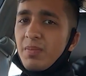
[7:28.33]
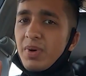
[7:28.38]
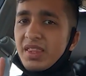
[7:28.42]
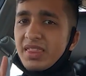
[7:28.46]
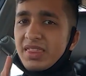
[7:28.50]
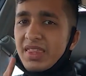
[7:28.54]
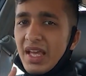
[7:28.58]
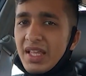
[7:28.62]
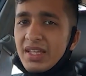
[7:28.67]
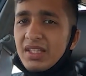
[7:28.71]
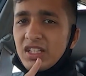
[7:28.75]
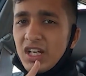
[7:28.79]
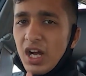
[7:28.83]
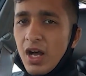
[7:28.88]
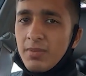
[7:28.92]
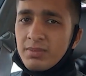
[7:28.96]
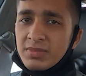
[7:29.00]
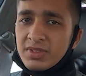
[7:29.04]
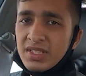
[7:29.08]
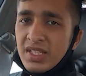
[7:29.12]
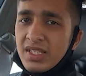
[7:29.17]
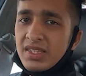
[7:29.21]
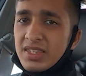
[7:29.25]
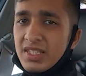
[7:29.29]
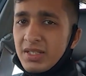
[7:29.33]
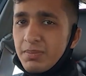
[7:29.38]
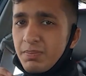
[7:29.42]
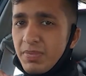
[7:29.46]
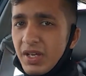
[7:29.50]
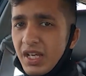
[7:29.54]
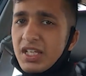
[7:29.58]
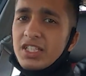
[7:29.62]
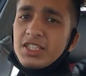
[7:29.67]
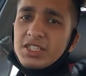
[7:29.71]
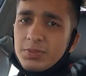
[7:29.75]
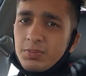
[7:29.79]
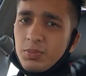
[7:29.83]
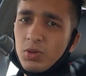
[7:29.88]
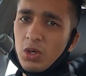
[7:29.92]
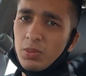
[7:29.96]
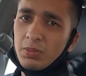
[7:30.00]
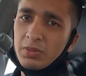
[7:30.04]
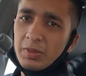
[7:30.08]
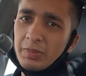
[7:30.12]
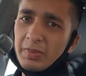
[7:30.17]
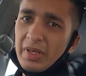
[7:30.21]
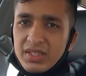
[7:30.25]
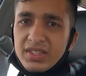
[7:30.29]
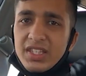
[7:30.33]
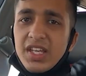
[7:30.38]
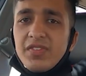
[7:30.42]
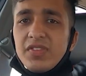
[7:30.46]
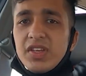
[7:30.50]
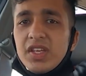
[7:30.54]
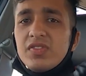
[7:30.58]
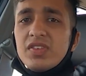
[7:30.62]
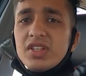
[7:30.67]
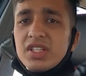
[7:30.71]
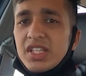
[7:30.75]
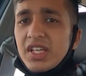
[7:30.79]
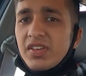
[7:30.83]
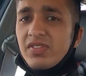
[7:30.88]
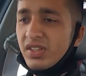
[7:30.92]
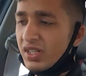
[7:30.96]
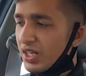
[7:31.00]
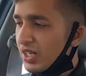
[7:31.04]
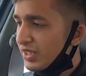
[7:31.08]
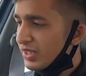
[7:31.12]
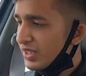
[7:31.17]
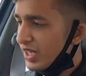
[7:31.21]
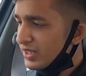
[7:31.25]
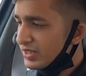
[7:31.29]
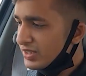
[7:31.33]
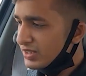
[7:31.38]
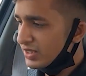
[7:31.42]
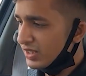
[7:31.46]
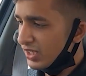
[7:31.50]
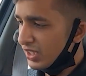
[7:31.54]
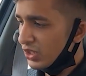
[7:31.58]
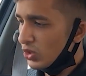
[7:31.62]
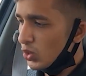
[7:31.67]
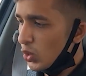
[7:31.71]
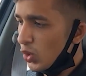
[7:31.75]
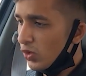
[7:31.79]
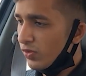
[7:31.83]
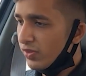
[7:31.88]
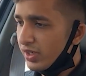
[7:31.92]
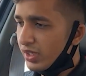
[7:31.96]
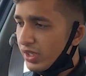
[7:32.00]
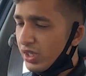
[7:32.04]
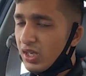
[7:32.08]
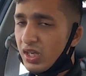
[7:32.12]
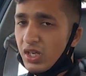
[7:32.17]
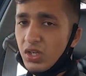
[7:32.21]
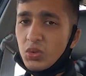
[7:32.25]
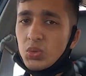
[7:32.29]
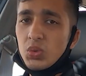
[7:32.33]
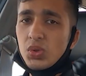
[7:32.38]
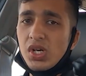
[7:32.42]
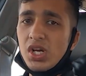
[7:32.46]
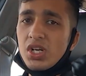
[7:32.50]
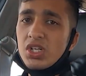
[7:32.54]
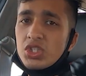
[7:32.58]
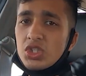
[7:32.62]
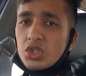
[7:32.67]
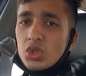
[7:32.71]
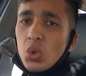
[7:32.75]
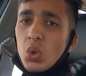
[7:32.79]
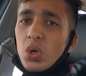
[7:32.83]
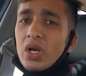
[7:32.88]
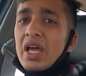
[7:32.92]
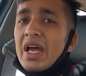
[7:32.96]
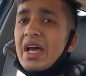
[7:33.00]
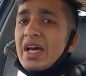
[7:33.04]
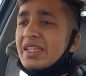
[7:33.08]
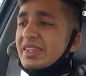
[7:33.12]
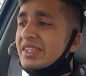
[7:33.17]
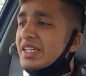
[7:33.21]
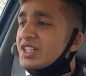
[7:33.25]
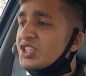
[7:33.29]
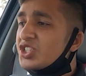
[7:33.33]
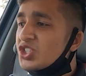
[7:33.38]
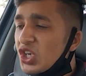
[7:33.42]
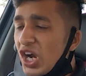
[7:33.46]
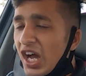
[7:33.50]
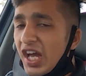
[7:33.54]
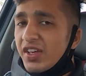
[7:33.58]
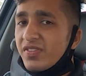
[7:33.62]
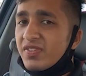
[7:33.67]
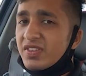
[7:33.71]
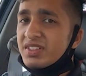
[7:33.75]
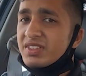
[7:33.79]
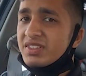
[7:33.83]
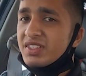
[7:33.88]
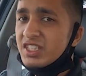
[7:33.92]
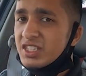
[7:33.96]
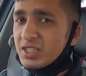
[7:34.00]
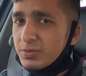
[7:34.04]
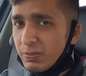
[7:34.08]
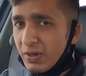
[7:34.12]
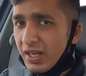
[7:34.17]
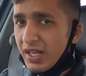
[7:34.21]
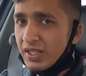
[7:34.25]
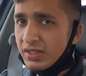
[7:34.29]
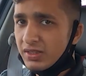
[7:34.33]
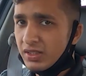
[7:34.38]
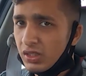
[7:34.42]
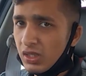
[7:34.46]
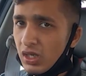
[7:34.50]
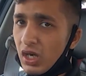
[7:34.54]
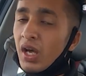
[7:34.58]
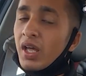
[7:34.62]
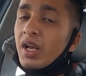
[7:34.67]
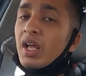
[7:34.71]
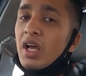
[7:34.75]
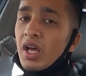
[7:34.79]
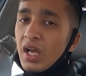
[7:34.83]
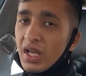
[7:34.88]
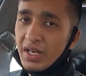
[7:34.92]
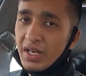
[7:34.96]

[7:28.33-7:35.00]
But then comes the biggest problem. They've even given a touchscreen over here to control the driver's display in the car.